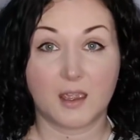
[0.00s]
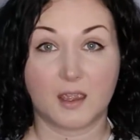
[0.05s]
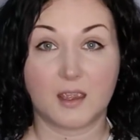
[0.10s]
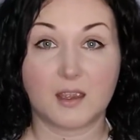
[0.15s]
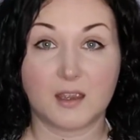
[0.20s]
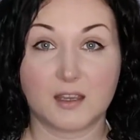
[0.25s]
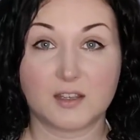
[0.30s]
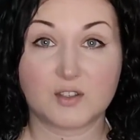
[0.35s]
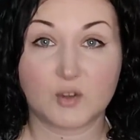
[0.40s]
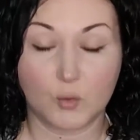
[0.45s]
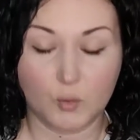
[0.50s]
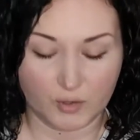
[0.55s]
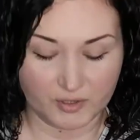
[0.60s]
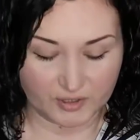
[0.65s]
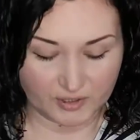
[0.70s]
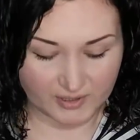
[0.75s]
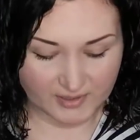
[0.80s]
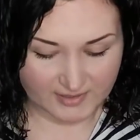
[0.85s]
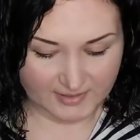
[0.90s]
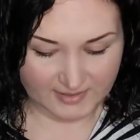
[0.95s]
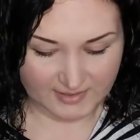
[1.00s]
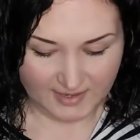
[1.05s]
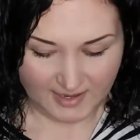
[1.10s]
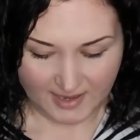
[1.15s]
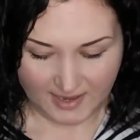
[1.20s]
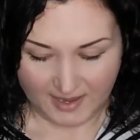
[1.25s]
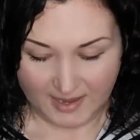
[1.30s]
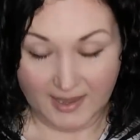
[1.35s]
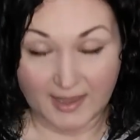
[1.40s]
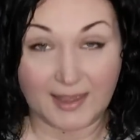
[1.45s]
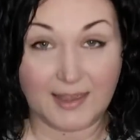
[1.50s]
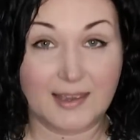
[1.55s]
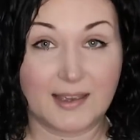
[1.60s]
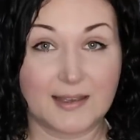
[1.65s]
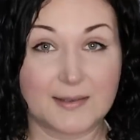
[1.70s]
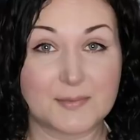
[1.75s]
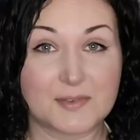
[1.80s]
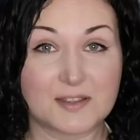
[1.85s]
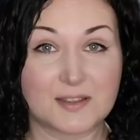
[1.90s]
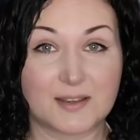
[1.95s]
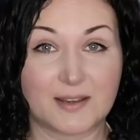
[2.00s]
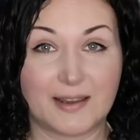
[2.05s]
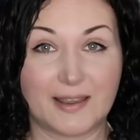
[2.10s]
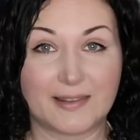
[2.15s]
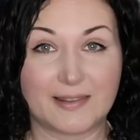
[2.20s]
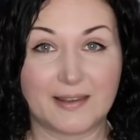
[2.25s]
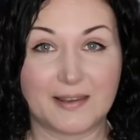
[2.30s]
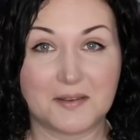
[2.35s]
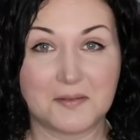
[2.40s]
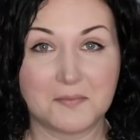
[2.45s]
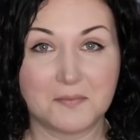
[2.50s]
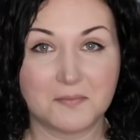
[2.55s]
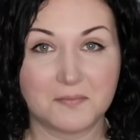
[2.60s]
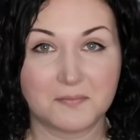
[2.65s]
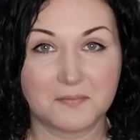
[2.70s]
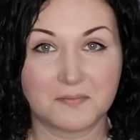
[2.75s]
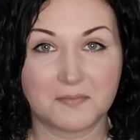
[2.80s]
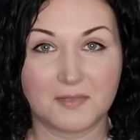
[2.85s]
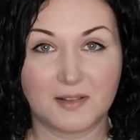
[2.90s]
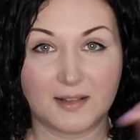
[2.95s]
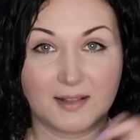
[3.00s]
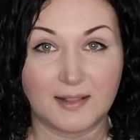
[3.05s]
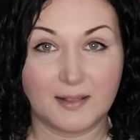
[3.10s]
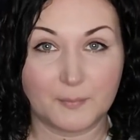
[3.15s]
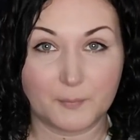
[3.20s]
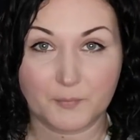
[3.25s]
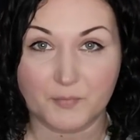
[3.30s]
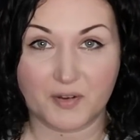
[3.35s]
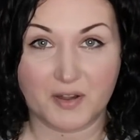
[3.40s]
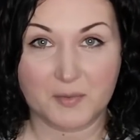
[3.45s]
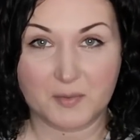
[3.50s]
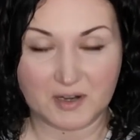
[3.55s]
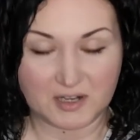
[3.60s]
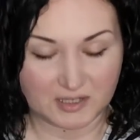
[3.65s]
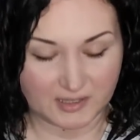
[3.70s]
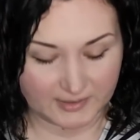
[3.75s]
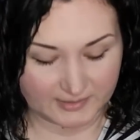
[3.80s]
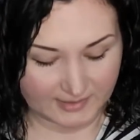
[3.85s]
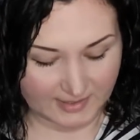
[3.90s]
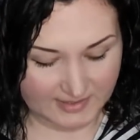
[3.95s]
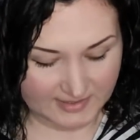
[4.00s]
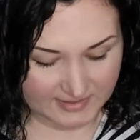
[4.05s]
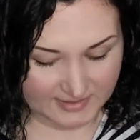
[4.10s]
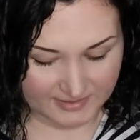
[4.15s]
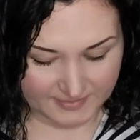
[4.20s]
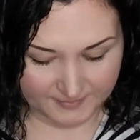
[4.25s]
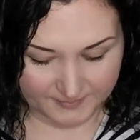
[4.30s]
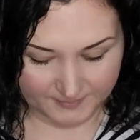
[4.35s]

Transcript: It's gorgeous. It comes together pretty much like this.